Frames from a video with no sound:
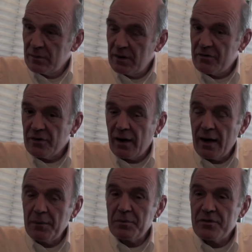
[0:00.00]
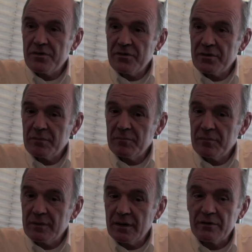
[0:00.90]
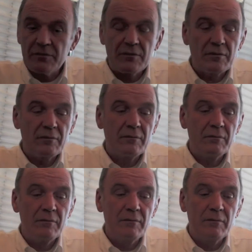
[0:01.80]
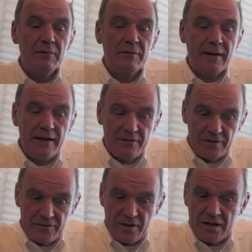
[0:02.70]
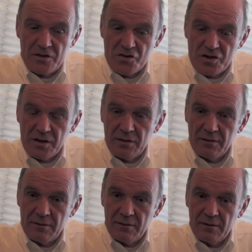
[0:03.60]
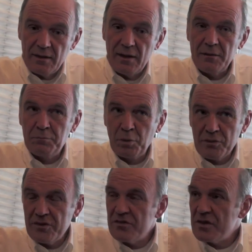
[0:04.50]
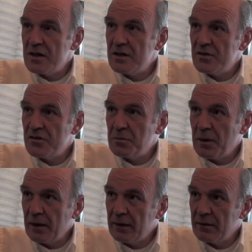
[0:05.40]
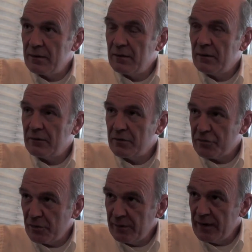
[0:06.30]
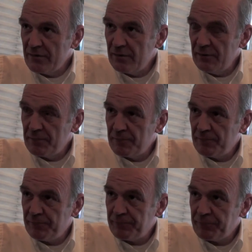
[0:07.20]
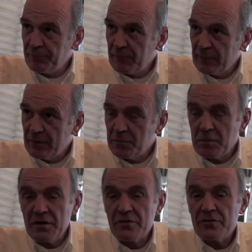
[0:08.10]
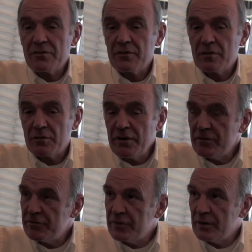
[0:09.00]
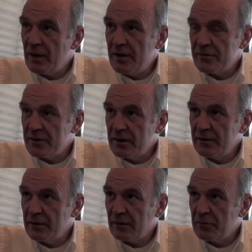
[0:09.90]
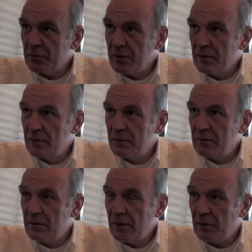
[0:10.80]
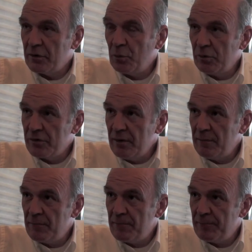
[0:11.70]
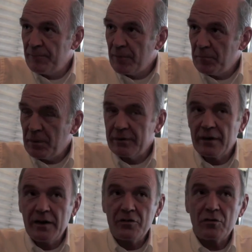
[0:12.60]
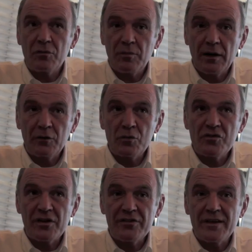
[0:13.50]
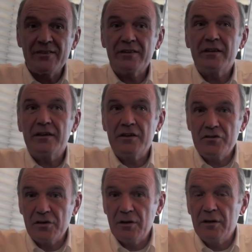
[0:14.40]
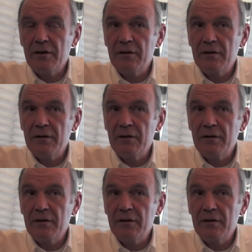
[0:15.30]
It's a hybrid system that takes its energy and puts its energy back on the front axle. That means the rest of the car is identical to the Audi Ultra, but the e-tron Quattro just has an additional